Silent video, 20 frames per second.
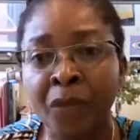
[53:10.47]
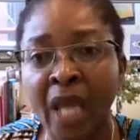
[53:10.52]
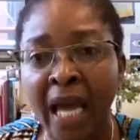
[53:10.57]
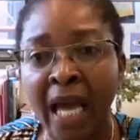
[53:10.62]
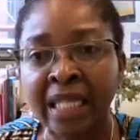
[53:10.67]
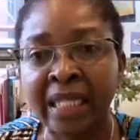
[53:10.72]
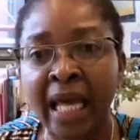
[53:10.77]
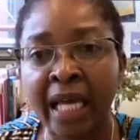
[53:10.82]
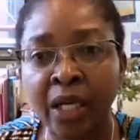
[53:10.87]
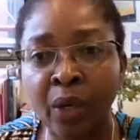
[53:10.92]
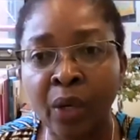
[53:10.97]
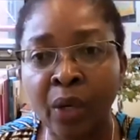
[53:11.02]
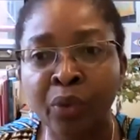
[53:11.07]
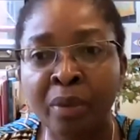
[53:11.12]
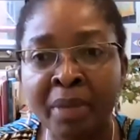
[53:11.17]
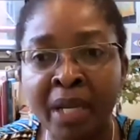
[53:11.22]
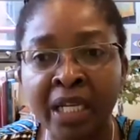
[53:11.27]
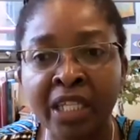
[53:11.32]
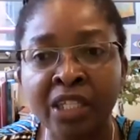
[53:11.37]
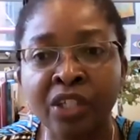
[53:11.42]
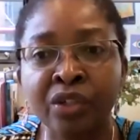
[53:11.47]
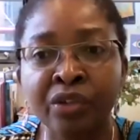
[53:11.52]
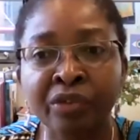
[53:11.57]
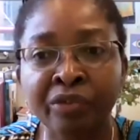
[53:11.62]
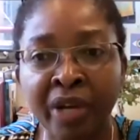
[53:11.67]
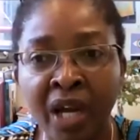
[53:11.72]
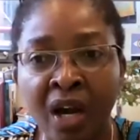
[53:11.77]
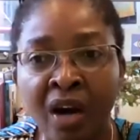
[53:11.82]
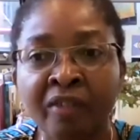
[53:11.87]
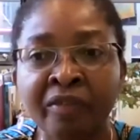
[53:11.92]
And that our ability to
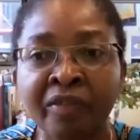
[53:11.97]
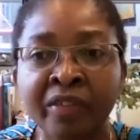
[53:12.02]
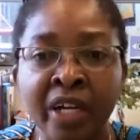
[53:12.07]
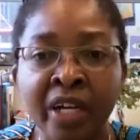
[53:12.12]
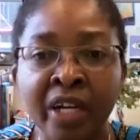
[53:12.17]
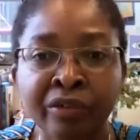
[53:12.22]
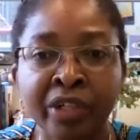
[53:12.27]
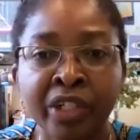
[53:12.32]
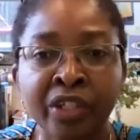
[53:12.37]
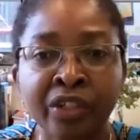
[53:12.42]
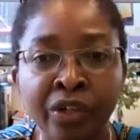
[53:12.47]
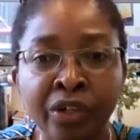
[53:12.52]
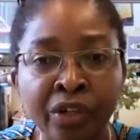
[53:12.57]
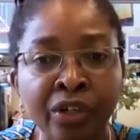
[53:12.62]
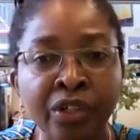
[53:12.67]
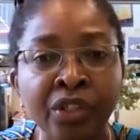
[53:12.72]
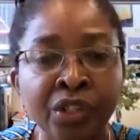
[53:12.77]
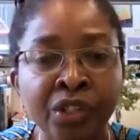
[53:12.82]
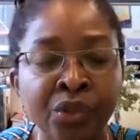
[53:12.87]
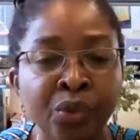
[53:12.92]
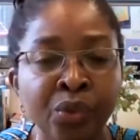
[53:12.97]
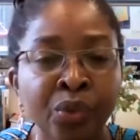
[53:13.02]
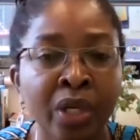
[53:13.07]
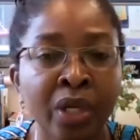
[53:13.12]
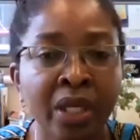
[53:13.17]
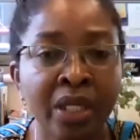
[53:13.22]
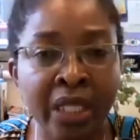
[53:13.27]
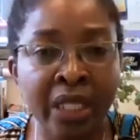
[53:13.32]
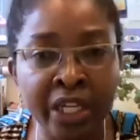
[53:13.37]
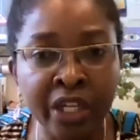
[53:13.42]
recover and return to
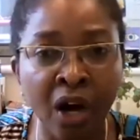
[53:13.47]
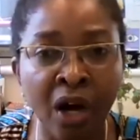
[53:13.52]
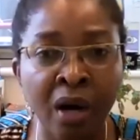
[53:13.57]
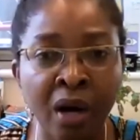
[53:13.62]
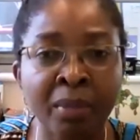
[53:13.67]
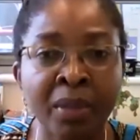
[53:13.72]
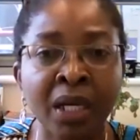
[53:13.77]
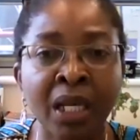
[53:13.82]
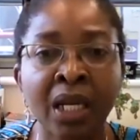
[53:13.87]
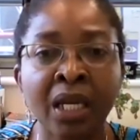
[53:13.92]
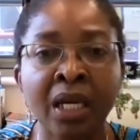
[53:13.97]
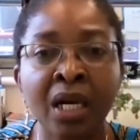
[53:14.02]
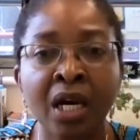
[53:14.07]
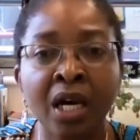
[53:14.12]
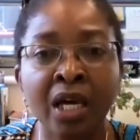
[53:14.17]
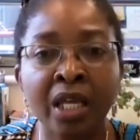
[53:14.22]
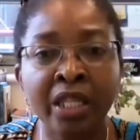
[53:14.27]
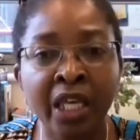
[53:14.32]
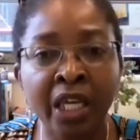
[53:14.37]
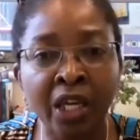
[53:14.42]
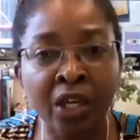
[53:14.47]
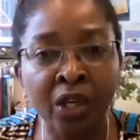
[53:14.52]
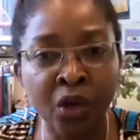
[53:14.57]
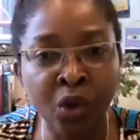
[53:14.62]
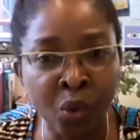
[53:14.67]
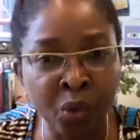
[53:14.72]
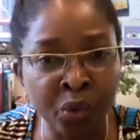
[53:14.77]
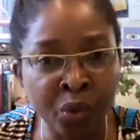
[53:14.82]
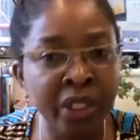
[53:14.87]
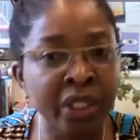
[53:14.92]
the normal, the
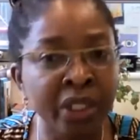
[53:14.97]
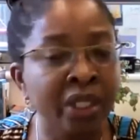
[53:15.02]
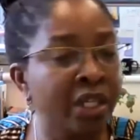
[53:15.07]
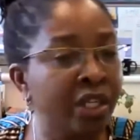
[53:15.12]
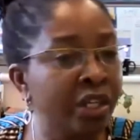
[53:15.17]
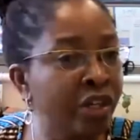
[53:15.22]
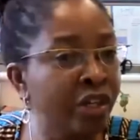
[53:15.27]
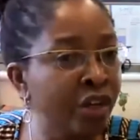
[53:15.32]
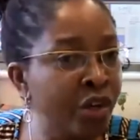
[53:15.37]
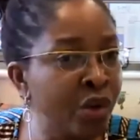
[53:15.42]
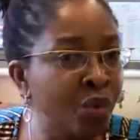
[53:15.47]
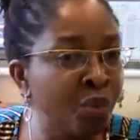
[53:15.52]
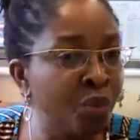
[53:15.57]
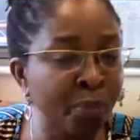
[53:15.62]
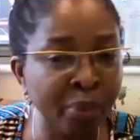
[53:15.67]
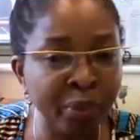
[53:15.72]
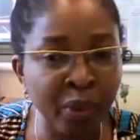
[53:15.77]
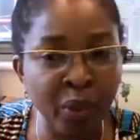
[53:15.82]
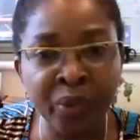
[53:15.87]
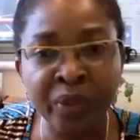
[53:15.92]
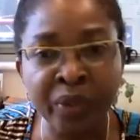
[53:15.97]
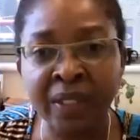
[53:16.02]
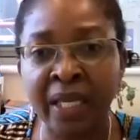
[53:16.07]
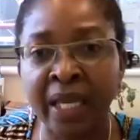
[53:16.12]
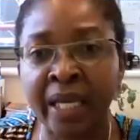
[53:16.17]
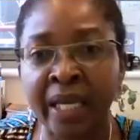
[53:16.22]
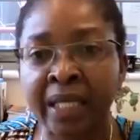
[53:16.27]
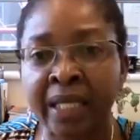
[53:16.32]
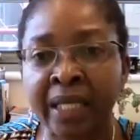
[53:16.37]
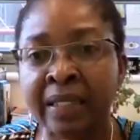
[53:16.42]
good new
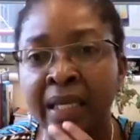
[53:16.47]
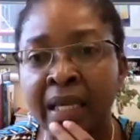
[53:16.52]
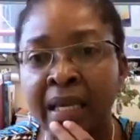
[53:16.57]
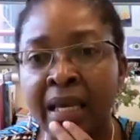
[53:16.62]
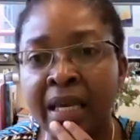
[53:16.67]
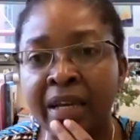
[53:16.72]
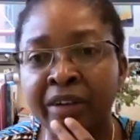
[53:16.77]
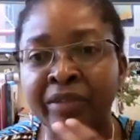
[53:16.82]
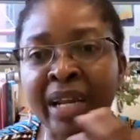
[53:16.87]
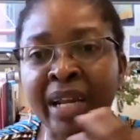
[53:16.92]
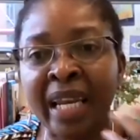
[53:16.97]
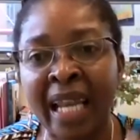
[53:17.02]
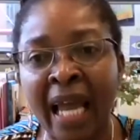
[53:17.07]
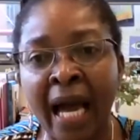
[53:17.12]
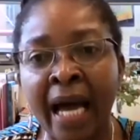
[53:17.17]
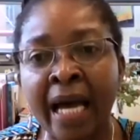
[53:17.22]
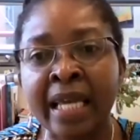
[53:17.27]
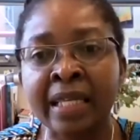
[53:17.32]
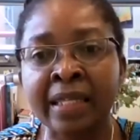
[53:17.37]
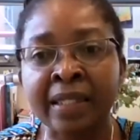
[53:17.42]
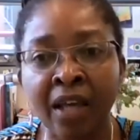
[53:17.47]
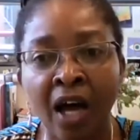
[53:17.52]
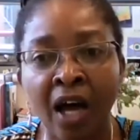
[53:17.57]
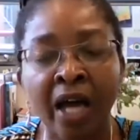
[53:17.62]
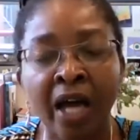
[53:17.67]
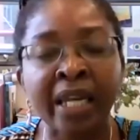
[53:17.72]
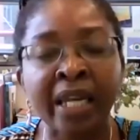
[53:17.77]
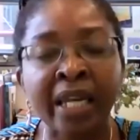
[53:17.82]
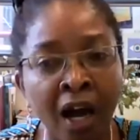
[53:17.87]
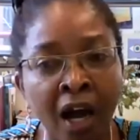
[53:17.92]
process, relies
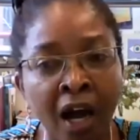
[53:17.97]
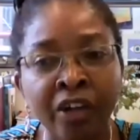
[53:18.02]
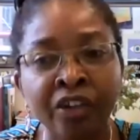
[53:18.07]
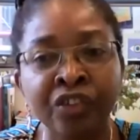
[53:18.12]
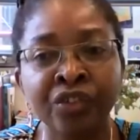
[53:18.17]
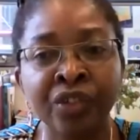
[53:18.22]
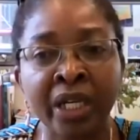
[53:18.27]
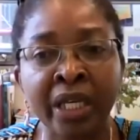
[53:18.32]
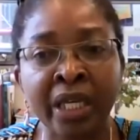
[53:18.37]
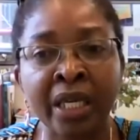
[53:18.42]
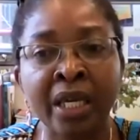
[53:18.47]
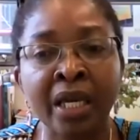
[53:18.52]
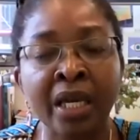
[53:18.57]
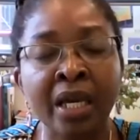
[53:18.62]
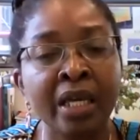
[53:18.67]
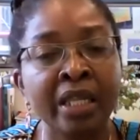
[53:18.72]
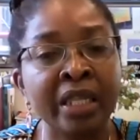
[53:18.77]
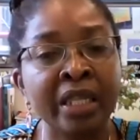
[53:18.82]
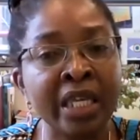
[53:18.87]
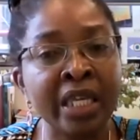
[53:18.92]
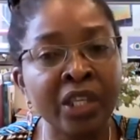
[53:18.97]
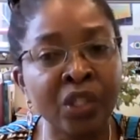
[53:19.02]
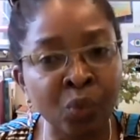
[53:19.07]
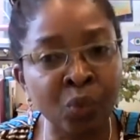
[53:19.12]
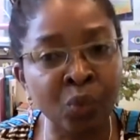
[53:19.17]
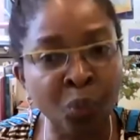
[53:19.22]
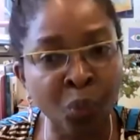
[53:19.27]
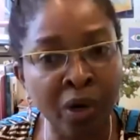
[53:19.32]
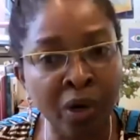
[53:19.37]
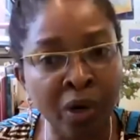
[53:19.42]
on largely these
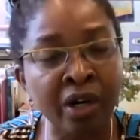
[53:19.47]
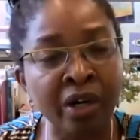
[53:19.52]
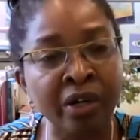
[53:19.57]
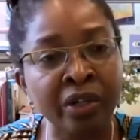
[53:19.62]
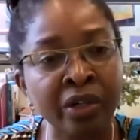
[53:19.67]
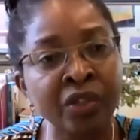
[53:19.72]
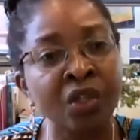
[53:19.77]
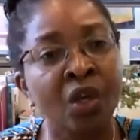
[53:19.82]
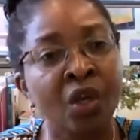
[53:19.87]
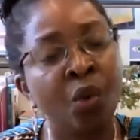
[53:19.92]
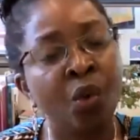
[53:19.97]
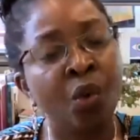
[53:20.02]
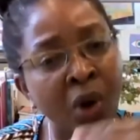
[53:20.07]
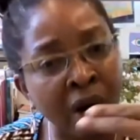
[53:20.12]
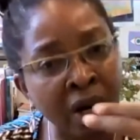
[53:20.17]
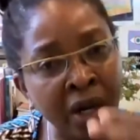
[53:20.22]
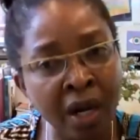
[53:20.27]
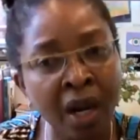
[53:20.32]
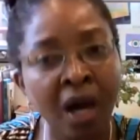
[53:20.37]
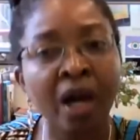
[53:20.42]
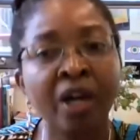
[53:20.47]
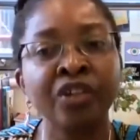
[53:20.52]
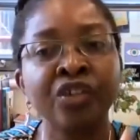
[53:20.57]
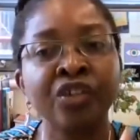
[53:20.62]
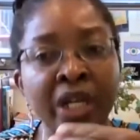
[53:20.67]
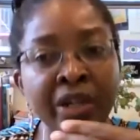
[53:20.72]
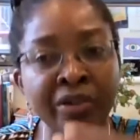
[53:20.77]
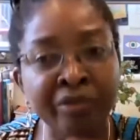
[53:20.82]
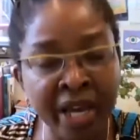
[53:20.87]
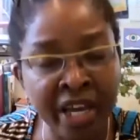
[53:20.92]
workers who are
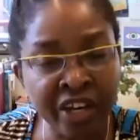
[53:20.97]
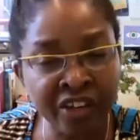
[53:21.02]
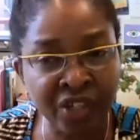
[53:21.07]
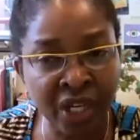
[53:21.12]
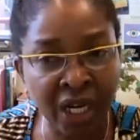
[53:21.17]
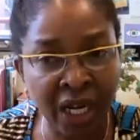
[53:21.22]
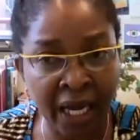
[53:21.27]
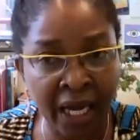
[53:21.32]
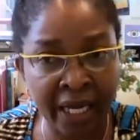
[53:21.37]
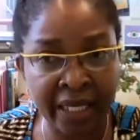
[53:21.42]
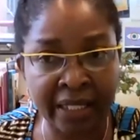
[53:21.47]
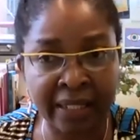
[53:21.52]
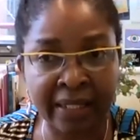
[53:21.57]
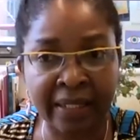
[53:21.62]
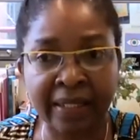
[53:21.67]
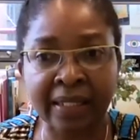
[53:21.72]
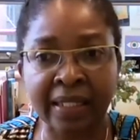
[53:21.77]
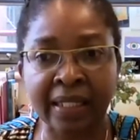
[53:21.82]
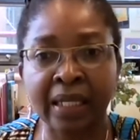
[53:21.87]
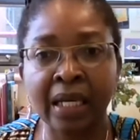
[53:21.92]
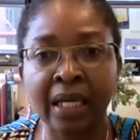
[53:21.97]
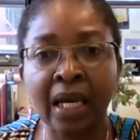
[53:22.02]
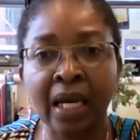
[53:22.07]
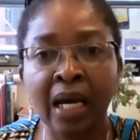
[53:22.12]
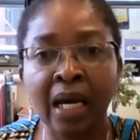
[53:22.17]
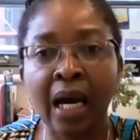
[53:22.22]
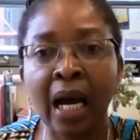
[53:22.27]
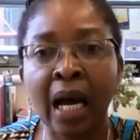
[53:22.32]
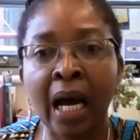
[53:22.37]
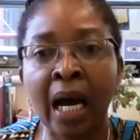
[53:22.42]
largely racialized,
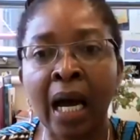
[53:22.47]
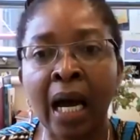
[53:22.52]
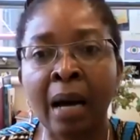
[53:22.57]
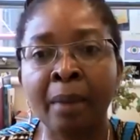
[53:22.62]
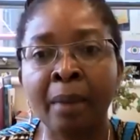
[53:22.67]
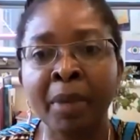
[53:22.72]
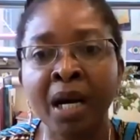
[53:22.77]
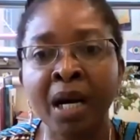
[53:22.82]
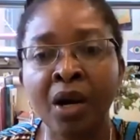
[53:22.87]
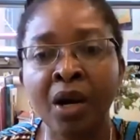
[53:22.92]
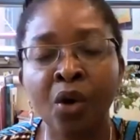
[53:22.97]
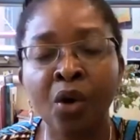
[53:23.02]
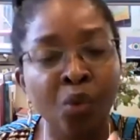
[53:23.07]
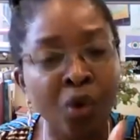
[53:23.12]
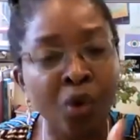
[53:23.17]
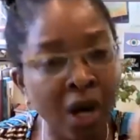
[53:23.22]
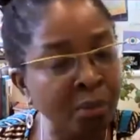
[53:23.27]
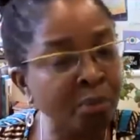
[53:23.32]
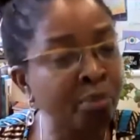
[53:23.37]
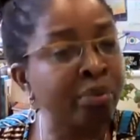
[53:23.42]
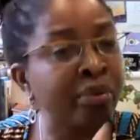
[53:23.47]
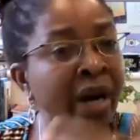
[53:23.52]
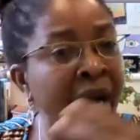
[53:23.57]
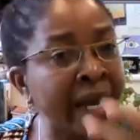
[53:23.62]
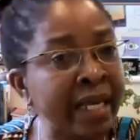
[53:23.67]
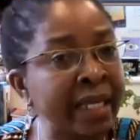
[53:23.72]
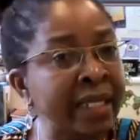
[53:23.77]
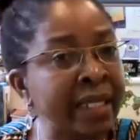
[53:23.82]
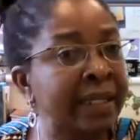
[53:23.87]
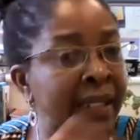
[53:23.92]
who
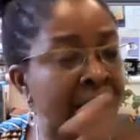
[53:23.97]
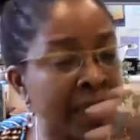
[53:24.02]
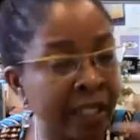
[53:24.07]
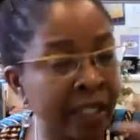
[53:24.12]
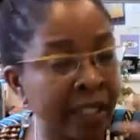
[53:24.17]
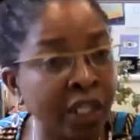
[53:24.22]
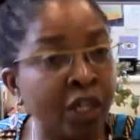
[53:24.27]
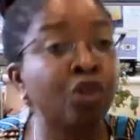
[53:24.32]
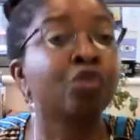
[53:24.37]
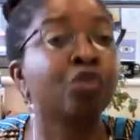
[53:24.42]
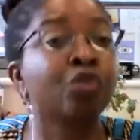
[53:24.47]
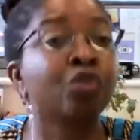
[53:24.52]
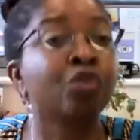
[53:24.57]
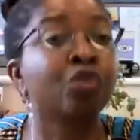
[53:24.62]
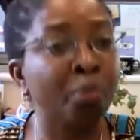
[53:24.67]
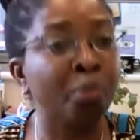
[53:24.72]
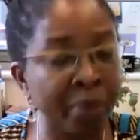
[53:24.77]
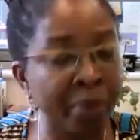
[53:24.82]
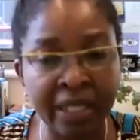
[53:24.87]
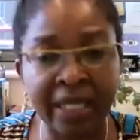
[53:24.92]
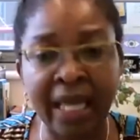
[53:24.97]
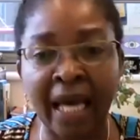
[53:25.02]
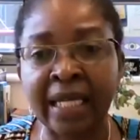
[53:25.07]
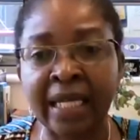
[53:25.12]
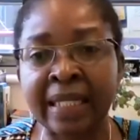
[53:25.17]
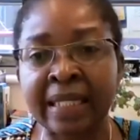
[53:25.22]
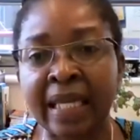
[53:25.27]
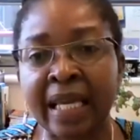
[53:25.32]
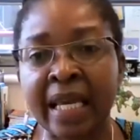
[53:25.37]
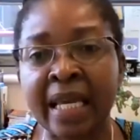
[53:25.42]
comprise the group that
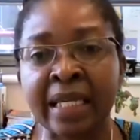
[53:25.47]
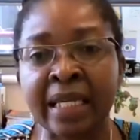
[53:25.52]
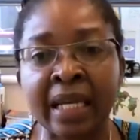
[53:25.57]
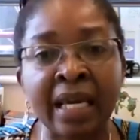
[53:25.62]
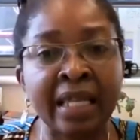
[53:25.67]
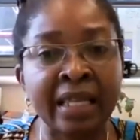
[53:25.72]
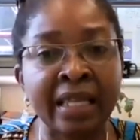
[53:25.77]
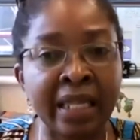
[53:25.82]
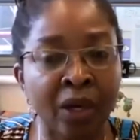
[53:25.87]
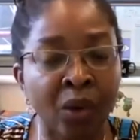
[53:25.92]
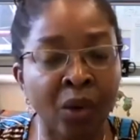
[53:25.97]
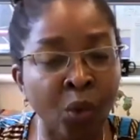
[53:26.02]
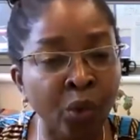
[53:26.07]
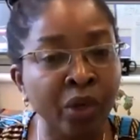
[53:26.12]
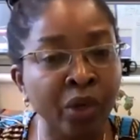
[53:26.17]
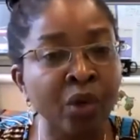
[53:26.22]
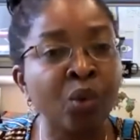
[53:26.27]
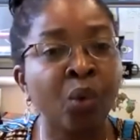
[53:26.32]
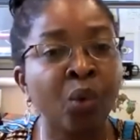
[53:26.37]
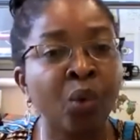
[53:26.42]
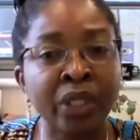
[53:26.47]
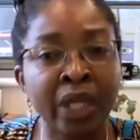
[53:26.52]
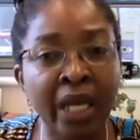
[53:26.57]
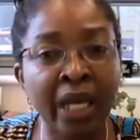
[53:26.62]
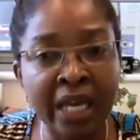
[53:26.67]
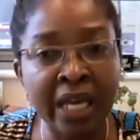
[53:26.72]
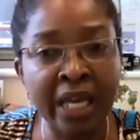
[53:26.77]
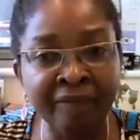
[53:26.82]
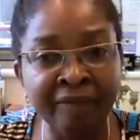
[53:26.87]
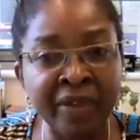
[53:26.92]
is in the quote unquote
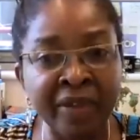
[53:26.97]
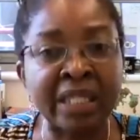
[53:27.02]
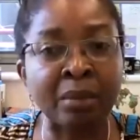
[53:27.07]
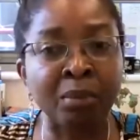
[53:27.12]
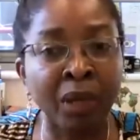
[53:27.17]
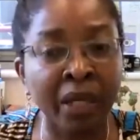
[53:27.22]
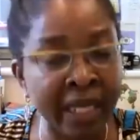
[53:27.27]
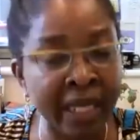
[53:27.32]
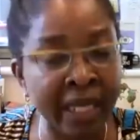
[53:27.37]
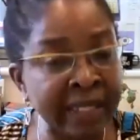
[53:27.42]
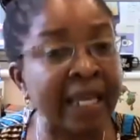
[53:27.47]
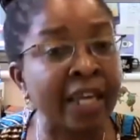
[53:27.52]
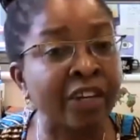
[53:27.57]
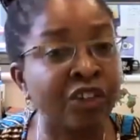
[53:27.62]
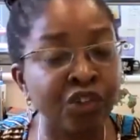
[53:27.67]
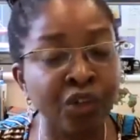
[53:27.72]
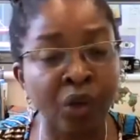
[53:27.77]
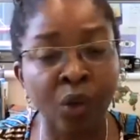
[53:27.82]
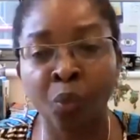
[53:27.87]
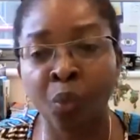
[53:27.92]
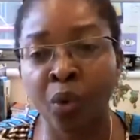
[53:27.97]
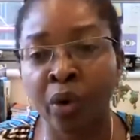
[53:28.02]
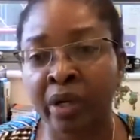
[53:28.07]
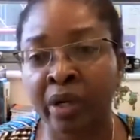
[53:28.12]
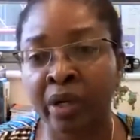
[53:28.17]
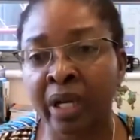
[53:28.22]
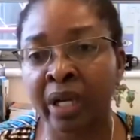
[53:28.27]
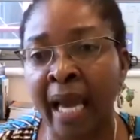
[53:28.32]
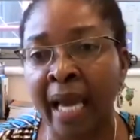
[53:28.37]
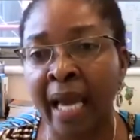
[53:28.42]
invisible essential work
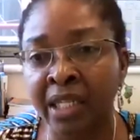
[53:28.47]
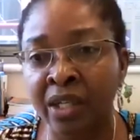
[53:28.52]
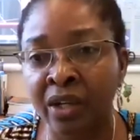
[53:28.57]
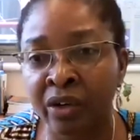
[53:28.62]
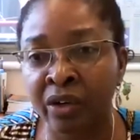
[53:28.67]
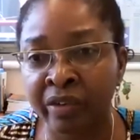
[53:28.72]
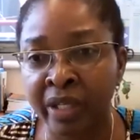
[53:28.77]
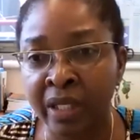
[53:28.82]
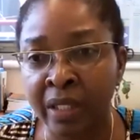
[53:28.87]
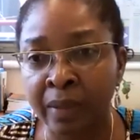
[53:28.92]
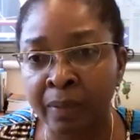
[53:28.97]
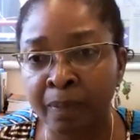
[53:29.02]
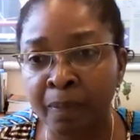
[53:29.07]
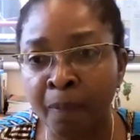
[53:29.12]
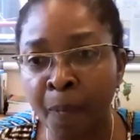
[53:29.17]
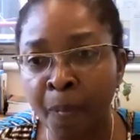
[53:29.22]
category.